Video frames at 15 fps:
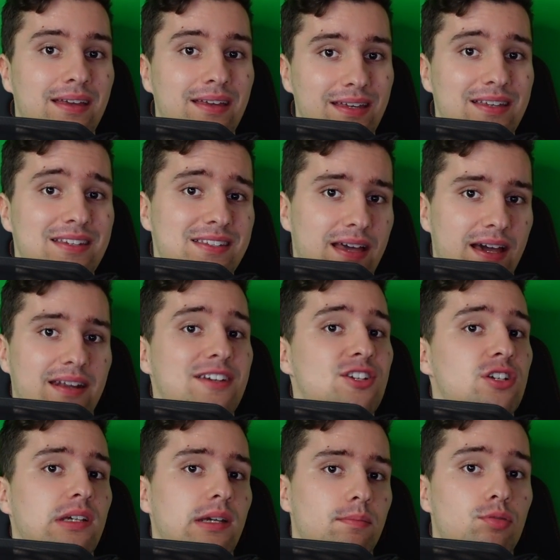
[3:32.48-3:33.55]
is that
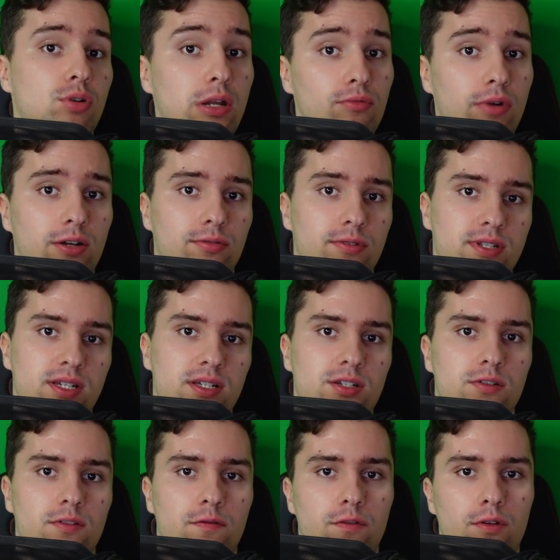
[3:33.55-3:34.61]
actually a
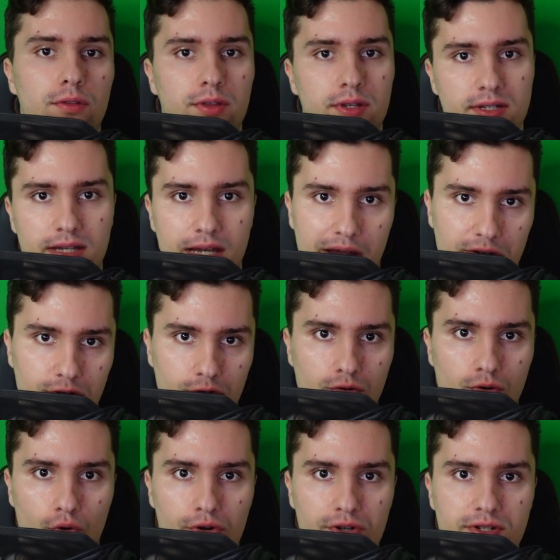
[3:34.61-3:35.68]
prerequisite for this Ktor
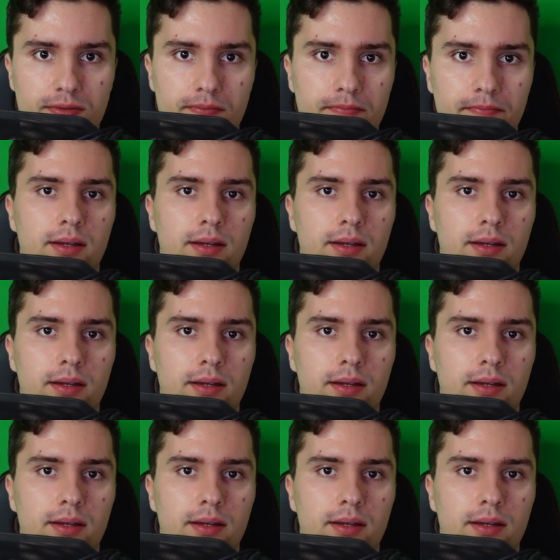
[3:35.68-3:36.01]
course?